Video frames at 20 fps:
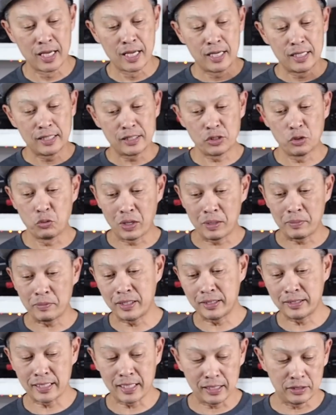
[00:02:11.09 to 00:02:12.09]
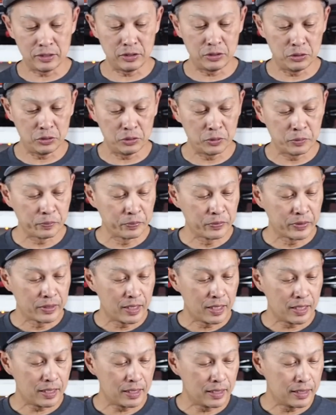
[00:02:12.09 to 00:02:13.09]
So what I'm going to tell you
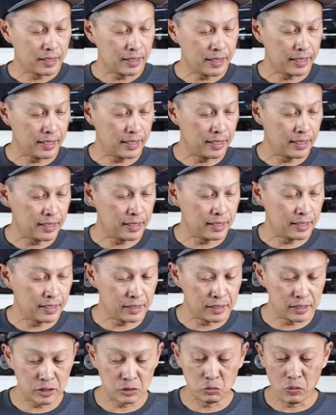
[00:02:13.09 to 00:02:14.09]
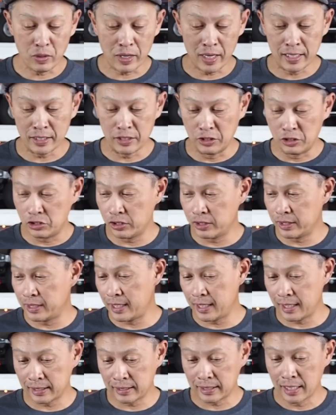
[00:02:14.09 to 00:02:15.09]
is why you should
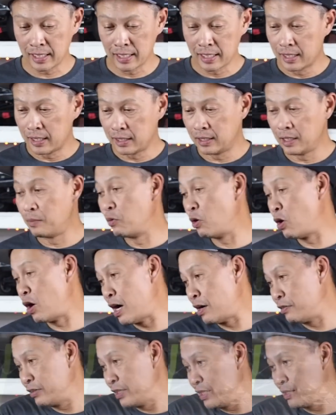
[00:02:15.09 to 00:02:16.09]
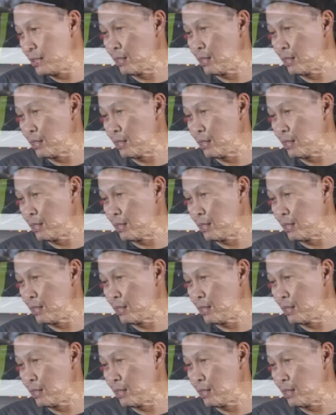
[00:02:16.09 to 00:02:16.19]
get the Mojave.